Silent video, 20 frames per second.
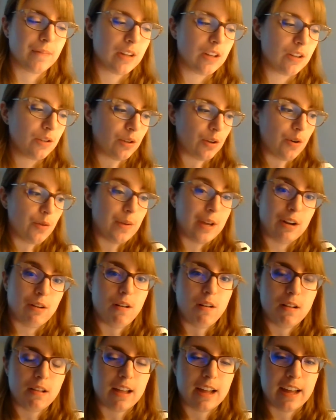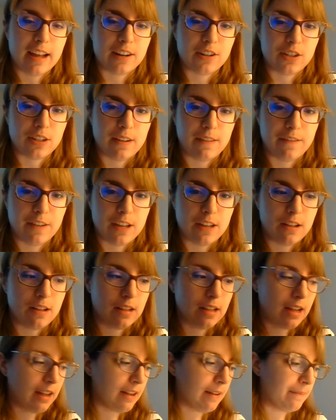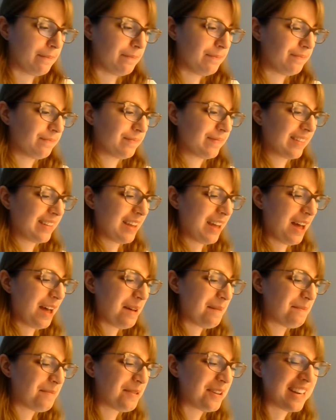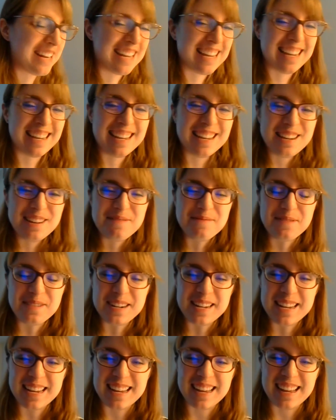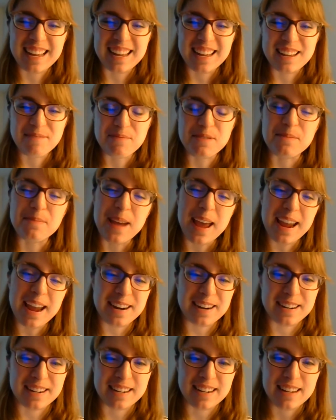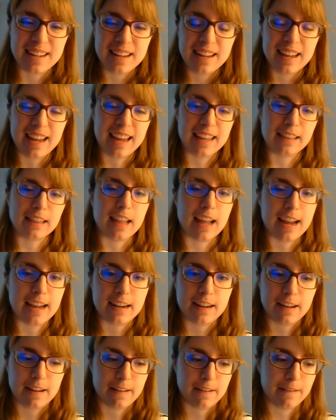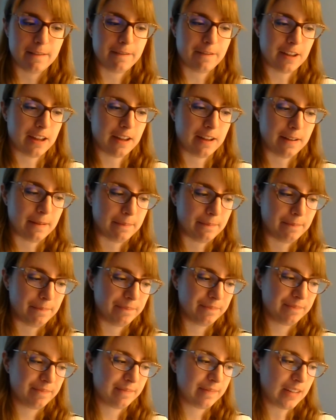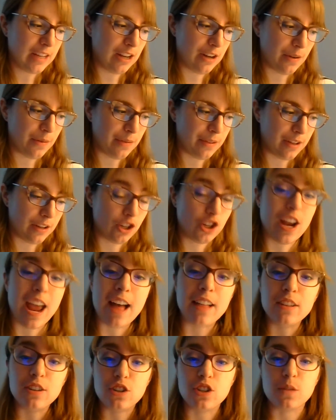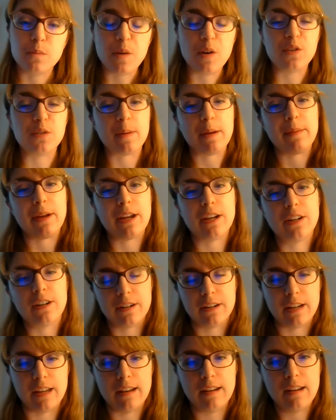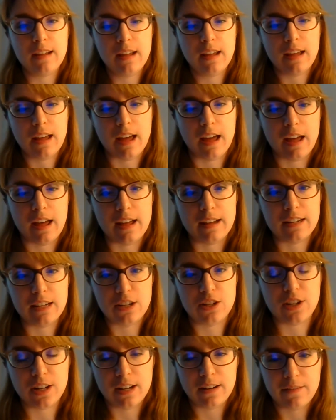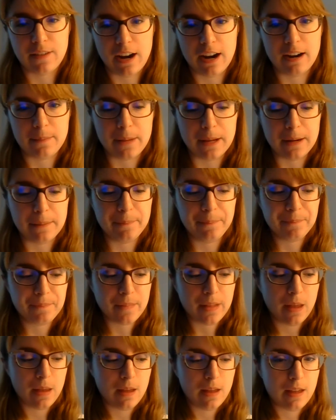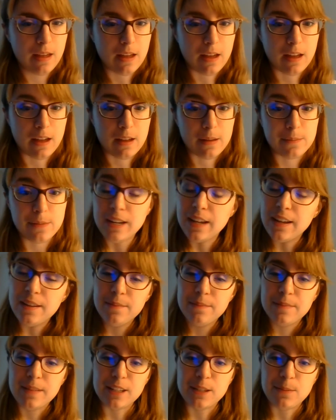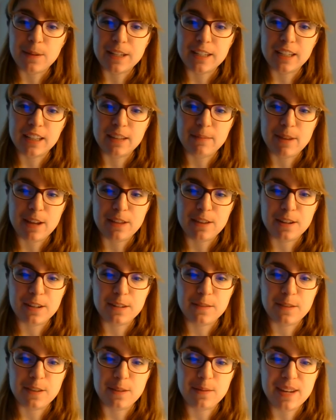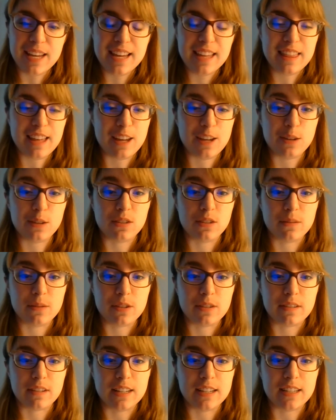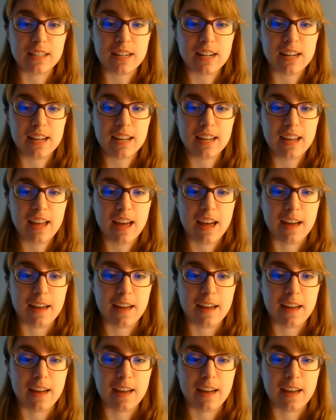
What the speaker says: So in all, I actually feel pretty prepared in light of, the challenges posed by my current teaching environment. And yeah, that's basically my thoughts for the week. Thank you so much for listening.